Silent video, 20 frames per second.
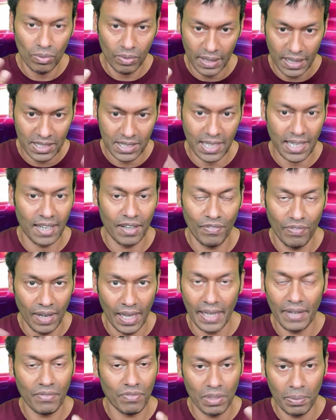is kind of
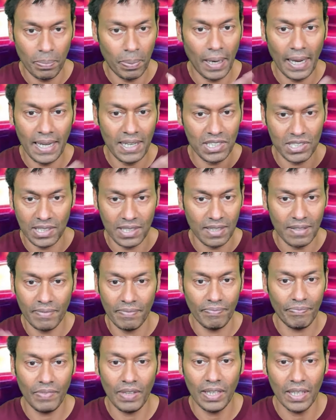like replacing,
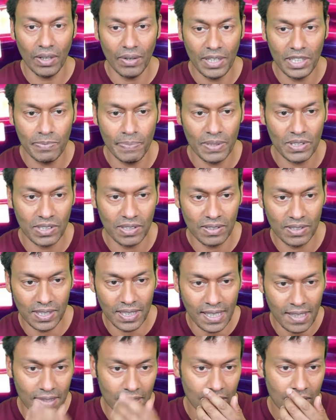you know, his missing
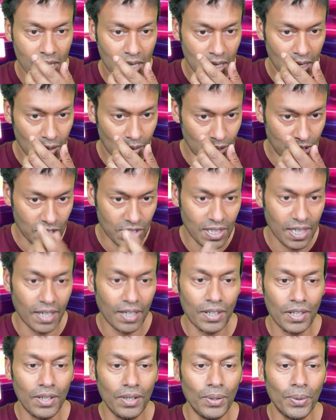teeth, which is kind
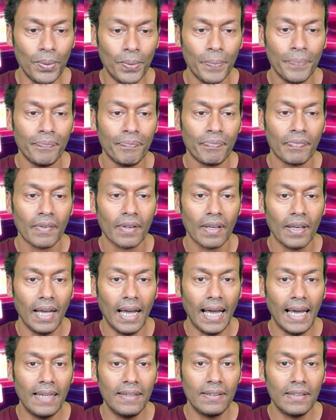of cool.
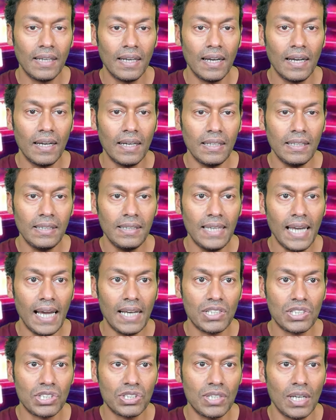And
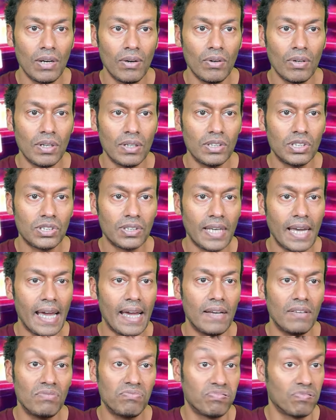this
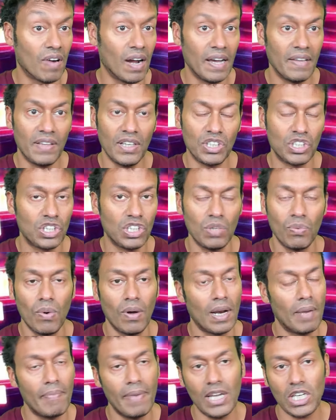is the
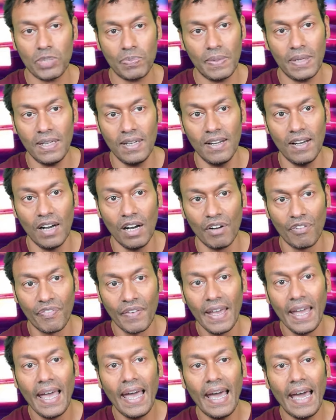one that makes me laugh.
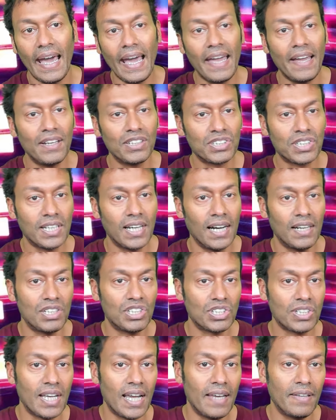Ayer's cut
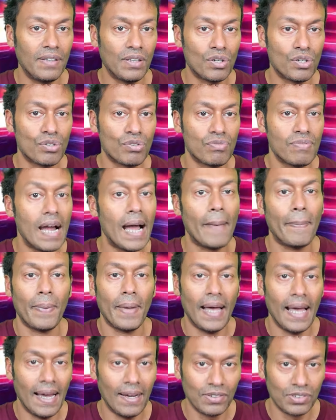scared the crap
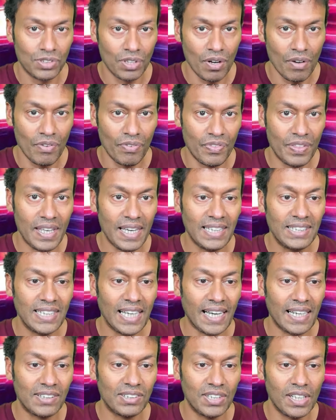out of the
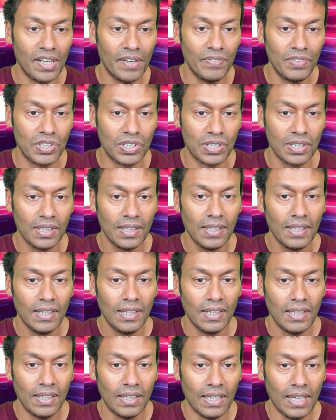executives.
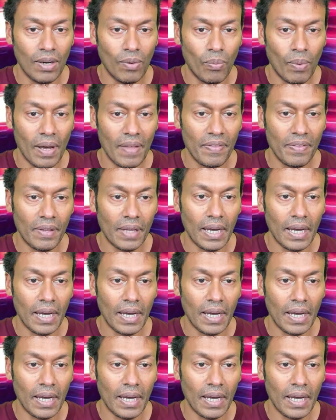Yeah, when